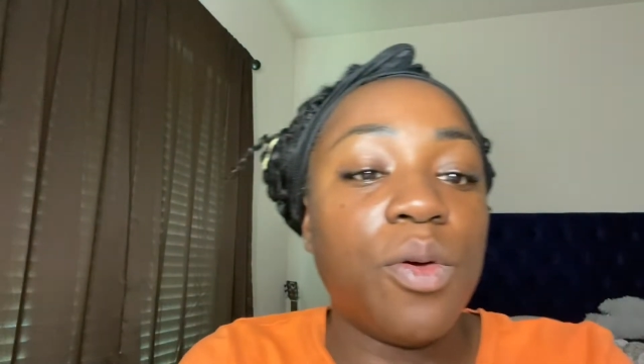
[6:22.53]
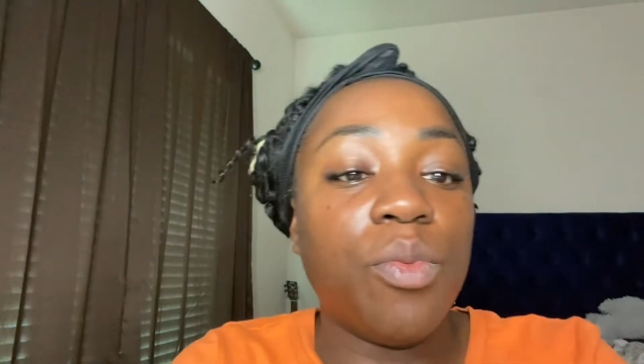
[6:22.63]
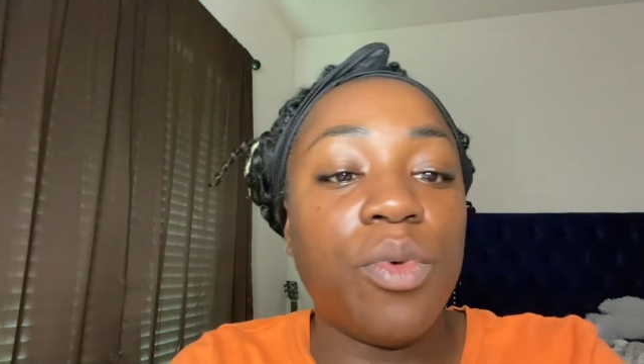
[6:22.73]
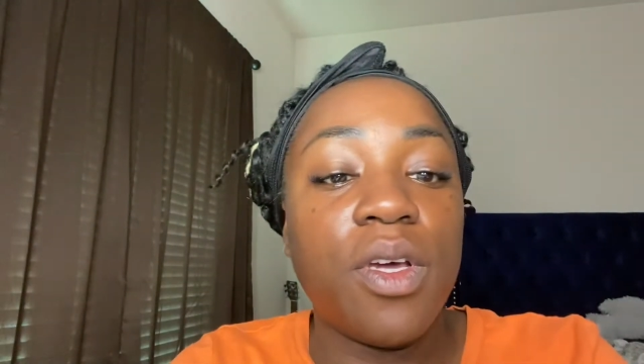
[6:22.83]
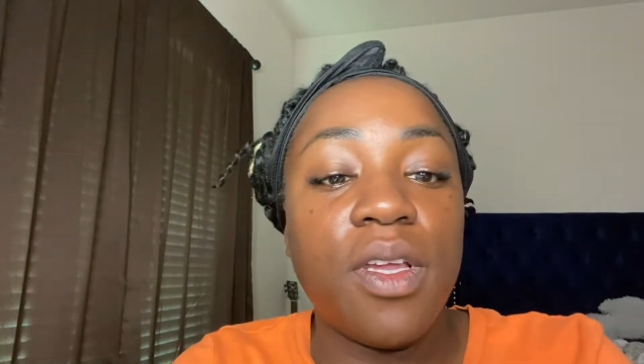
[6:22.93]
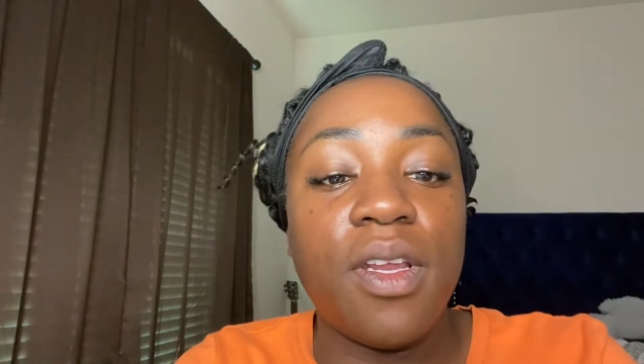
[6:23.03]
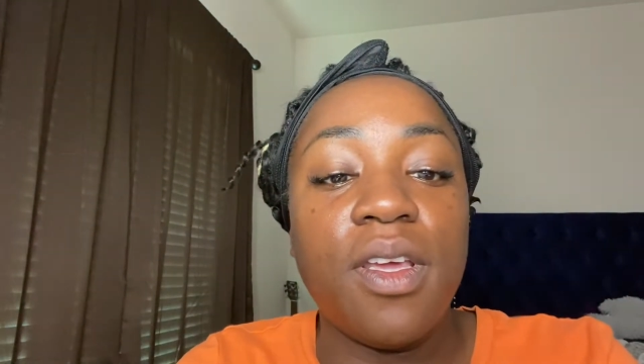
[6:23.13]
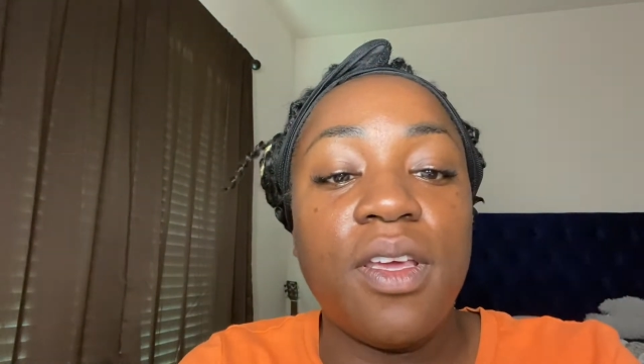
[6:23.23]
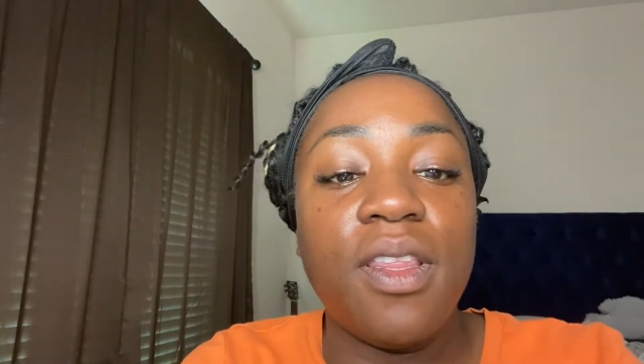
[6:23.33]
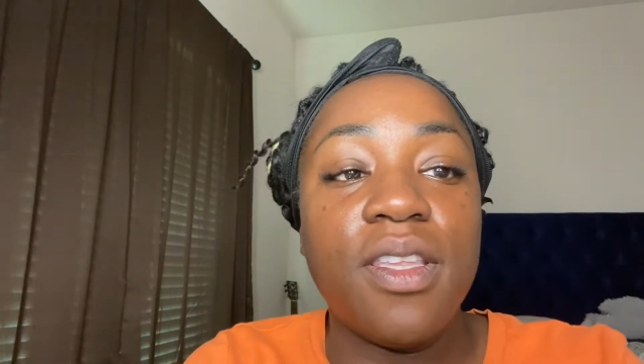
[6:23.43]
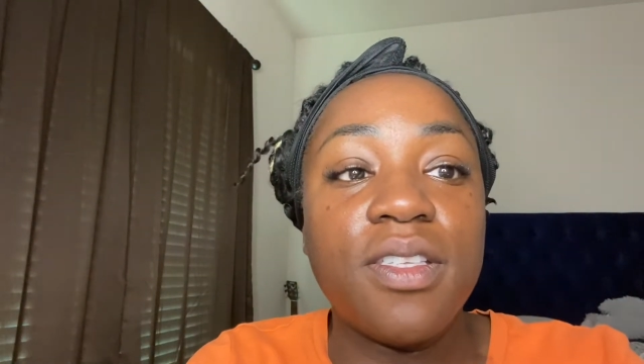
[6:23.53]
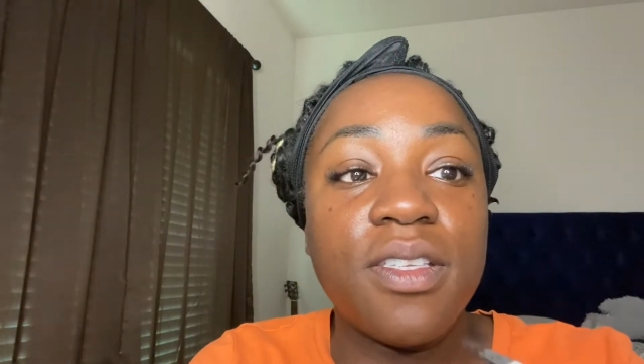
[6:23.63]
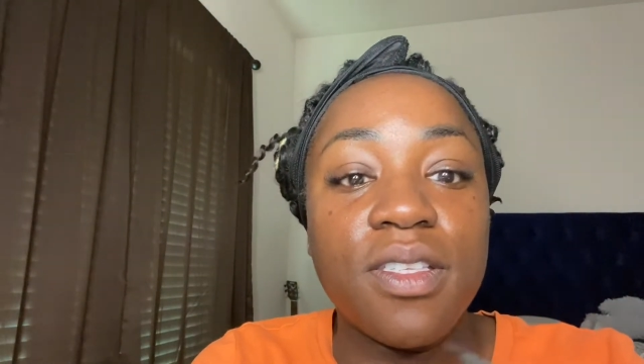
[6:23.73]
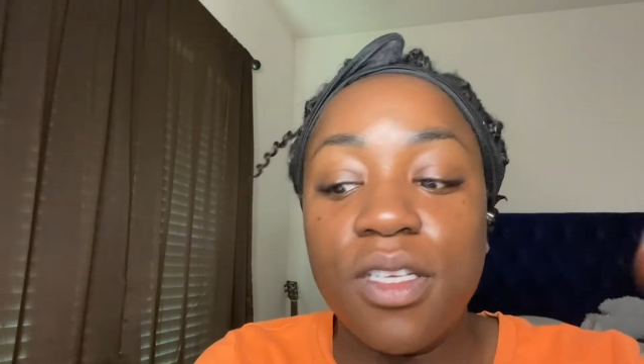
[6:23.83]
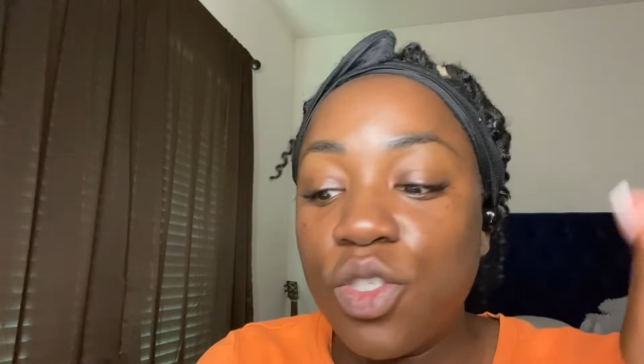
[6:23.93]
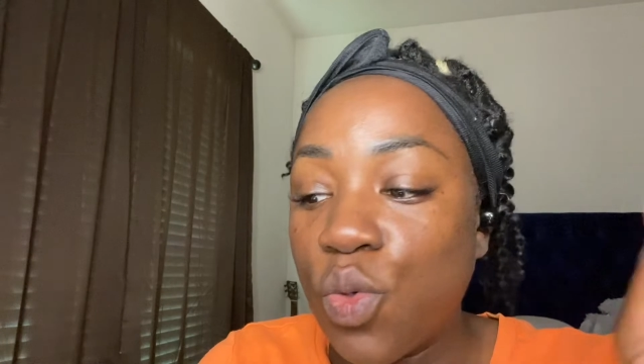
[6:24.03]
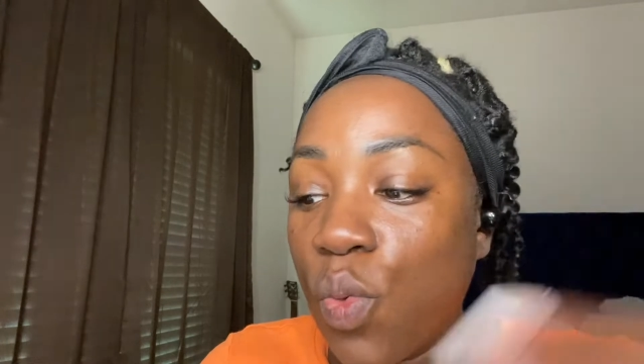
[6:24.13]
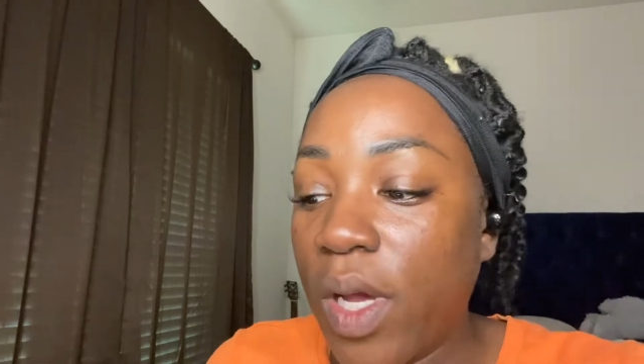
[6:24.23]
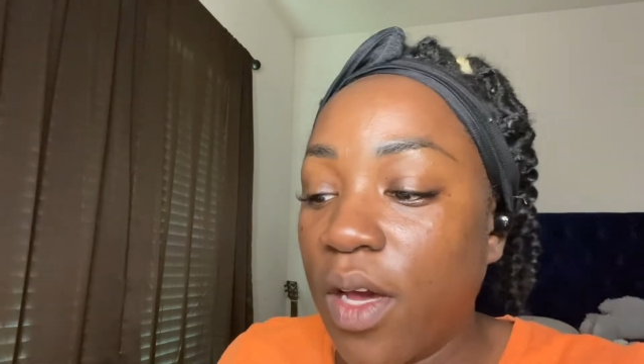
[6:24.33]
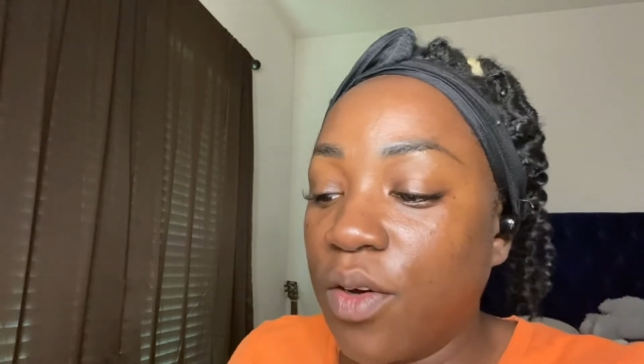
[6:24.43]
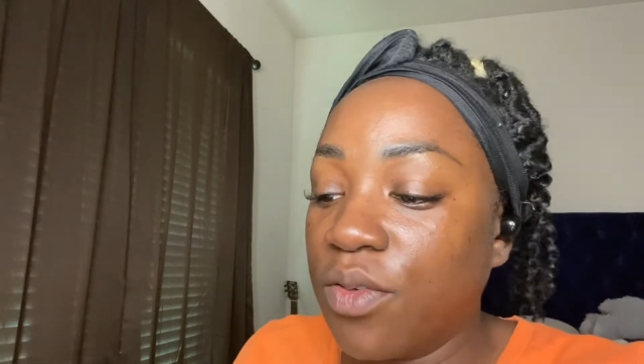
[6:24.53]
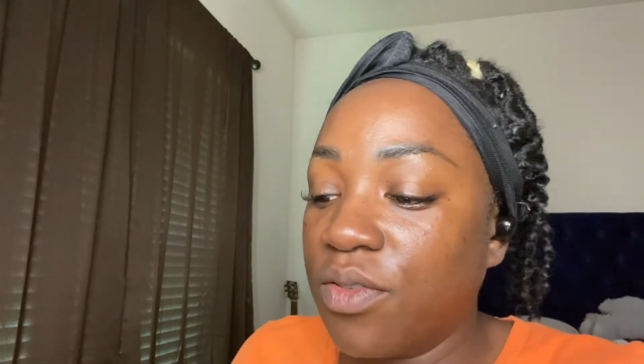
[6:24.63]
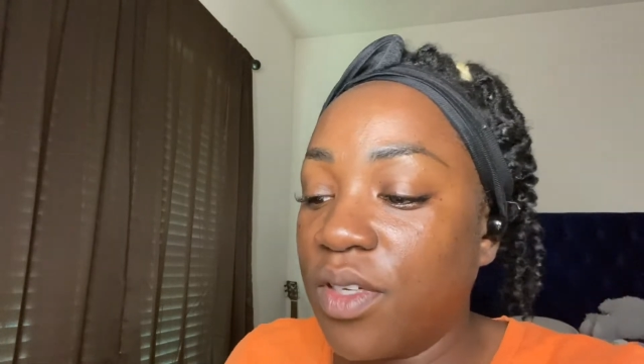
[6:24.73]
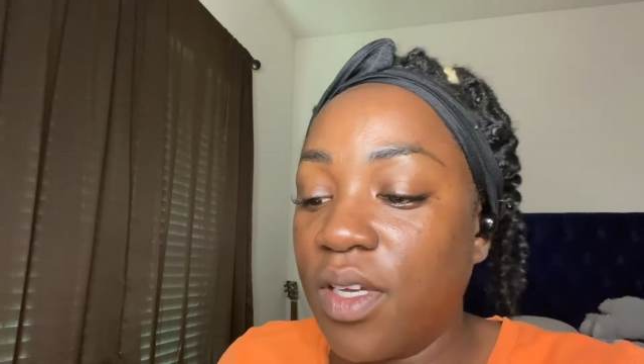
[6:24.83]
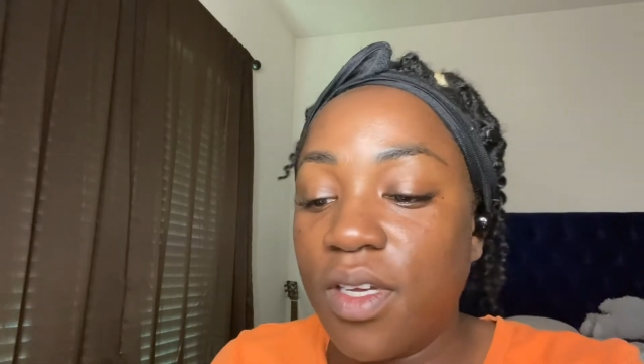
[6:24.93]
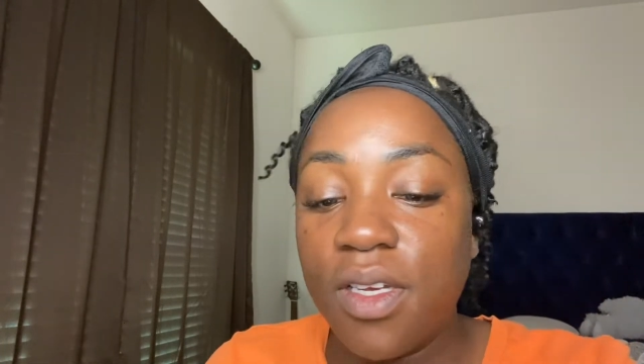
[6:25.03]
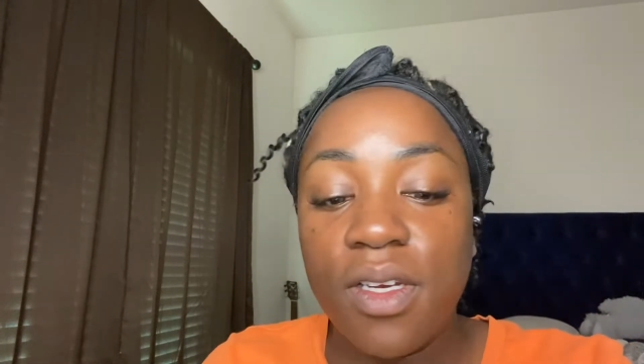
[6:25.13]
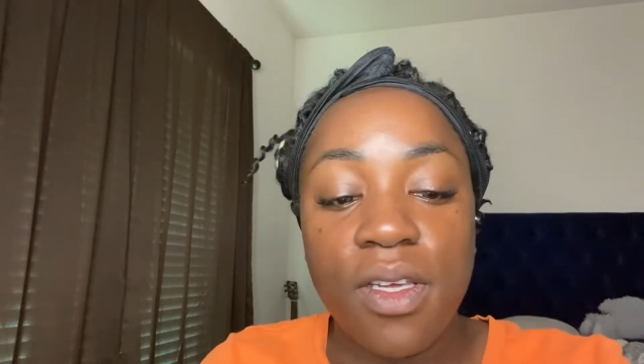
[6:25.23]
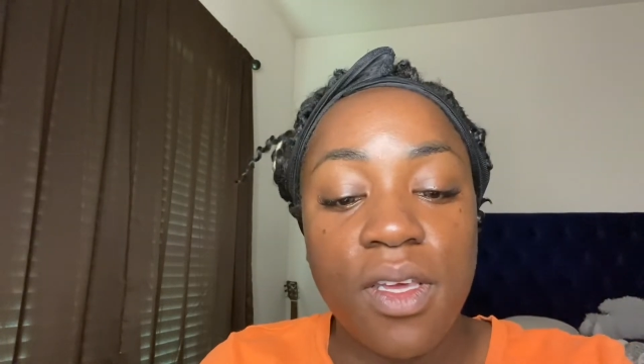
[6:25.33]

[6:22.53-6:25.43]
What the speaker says: But this is the 12, and